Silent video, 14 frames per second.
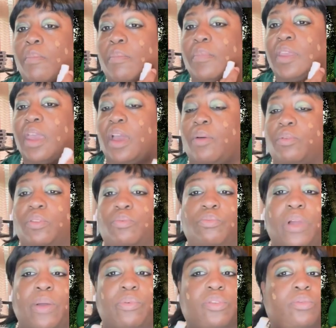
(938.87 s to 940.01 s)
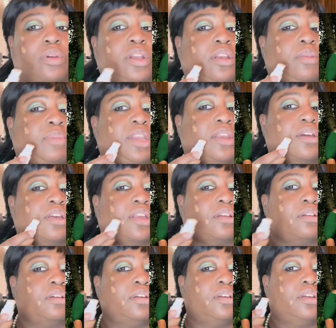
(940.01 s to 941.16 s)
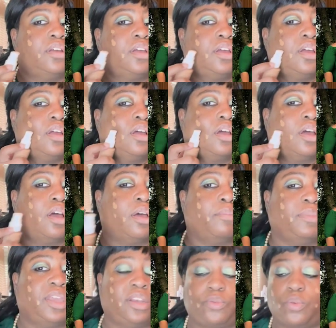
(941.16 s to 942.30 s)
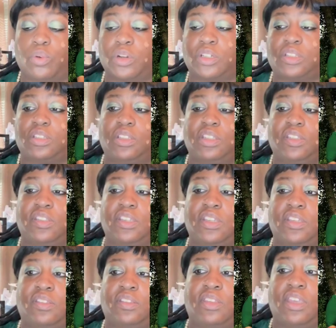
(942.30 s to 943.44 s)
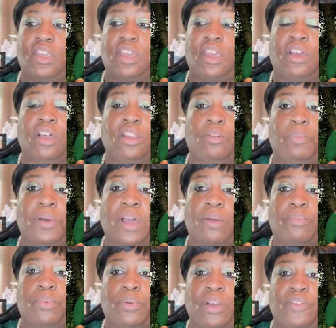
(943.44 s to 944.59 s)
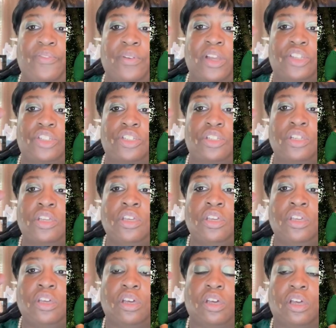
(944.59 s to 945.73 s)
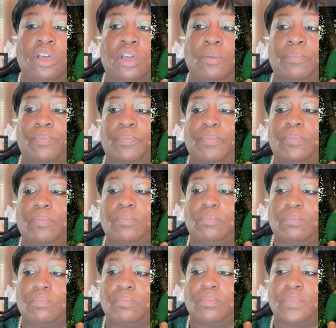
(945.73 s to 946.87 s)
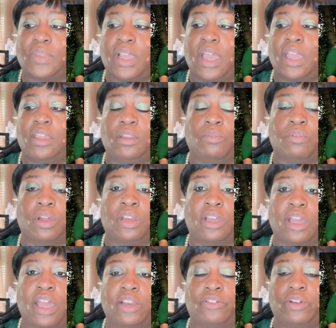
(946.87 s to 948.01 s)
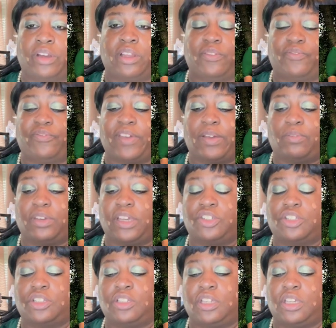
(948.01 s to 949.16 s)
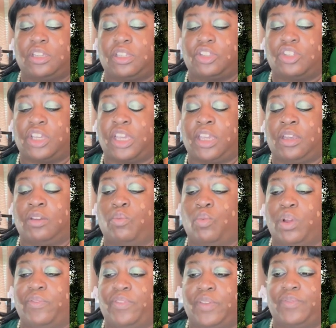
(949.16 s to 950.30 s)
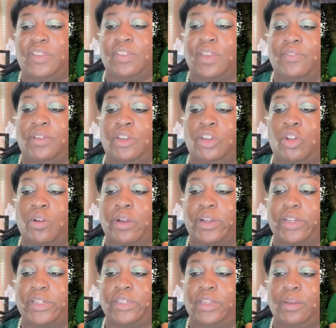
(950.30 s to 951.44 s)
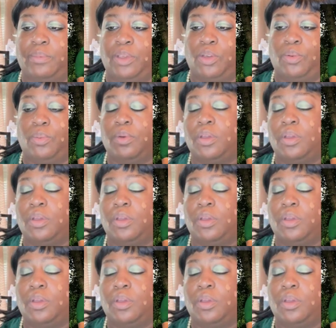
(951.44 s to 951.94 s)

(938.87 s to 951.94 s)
yeah, I was ready to be done. And of course, this is the ColourPop Pretty Fresh Hyaluronic Hydrating Foundation in the shade 157 Dark W.